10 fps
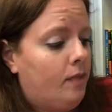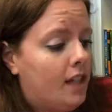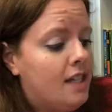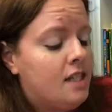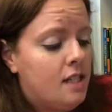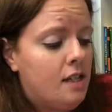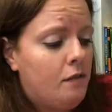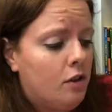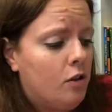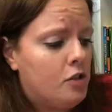"It's a
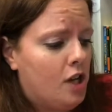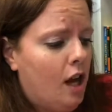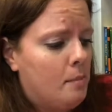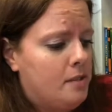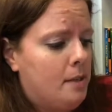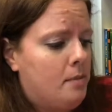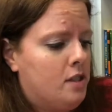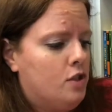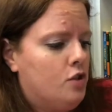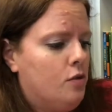difficult job," said
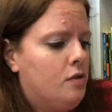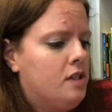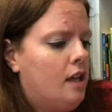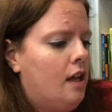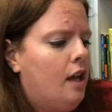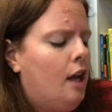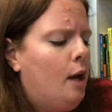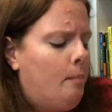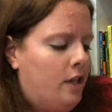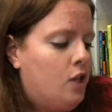Mrs. Jules,
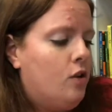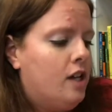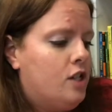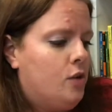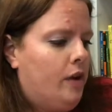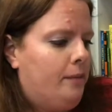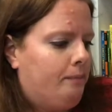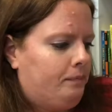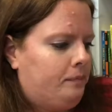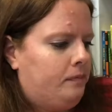"but you can do it.
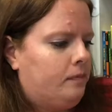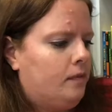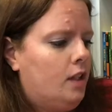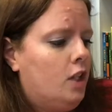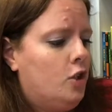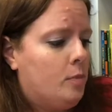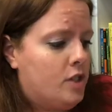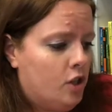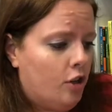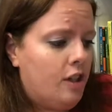You
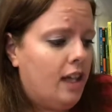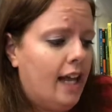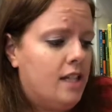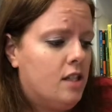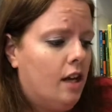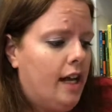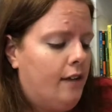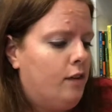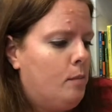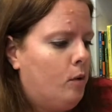must turn the lights on
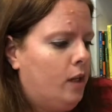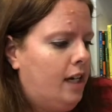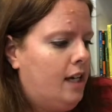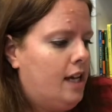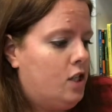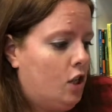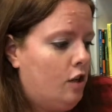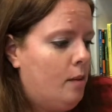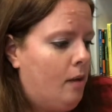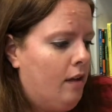every morning and
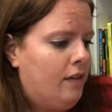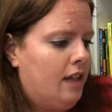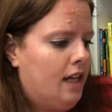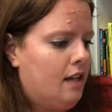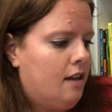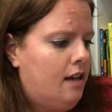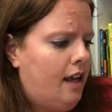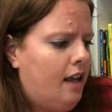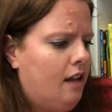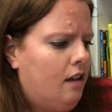turn them off at the end of the
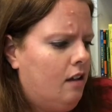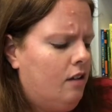day."